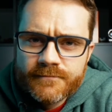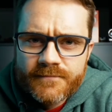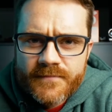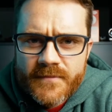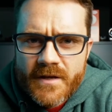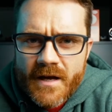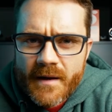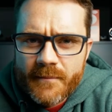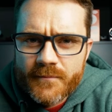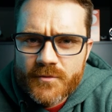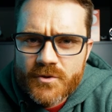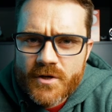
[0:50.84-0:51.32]

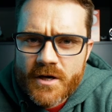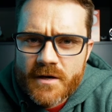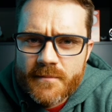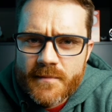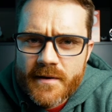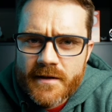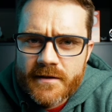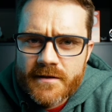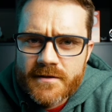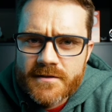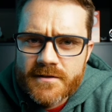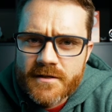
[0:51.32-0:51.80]
Yeah, I'm trying to
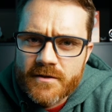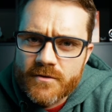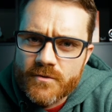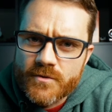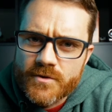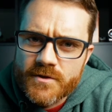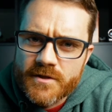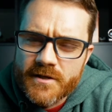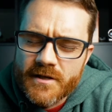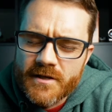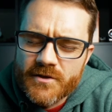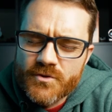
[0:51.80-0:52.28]
make this
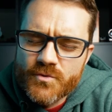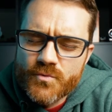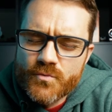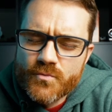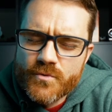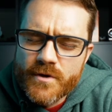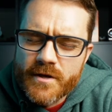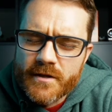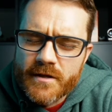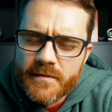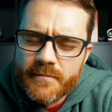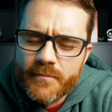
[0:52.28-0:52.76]
interesting. It's
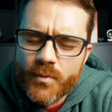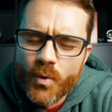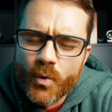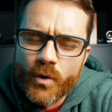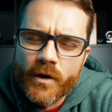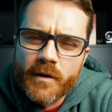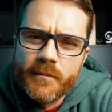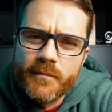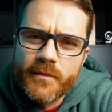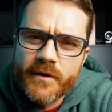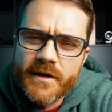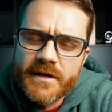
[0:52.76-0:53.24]
really
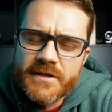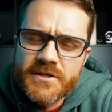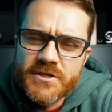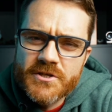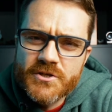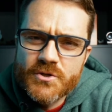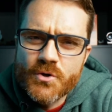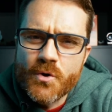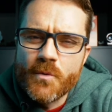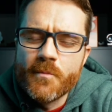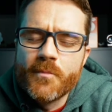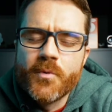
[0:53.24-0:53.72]
boring, but it's
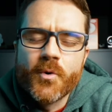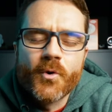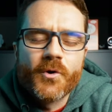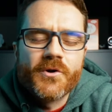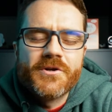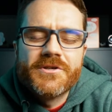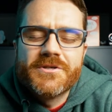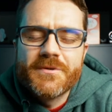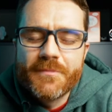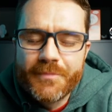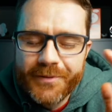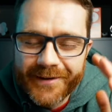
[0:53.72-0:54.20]
so
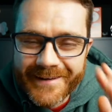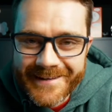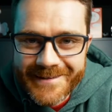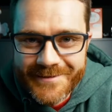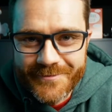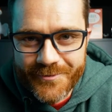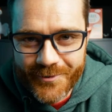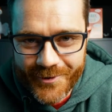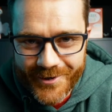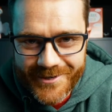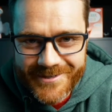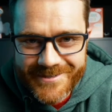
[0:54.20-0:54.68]
important, so
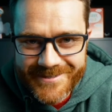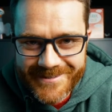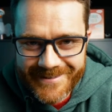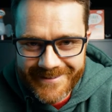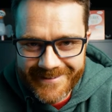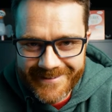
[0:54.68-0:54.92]
please watch.